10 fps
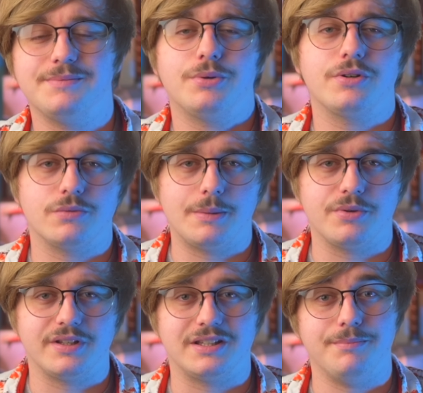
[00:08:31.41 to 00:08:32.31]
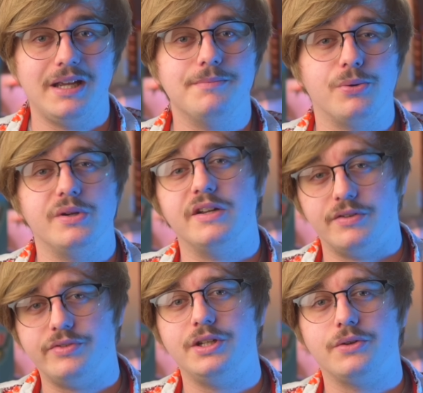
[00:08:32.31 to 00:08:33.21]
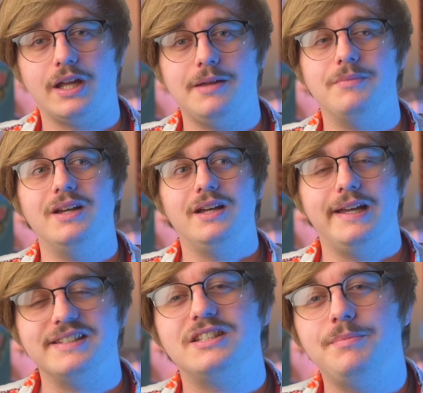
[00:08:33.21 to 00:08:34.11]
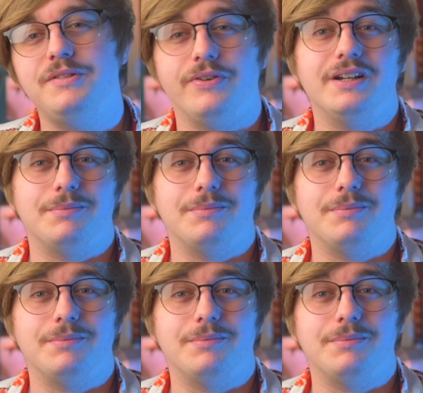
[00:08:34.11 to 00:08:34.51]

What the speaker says: important to remember that the main point of a video game is to be fun to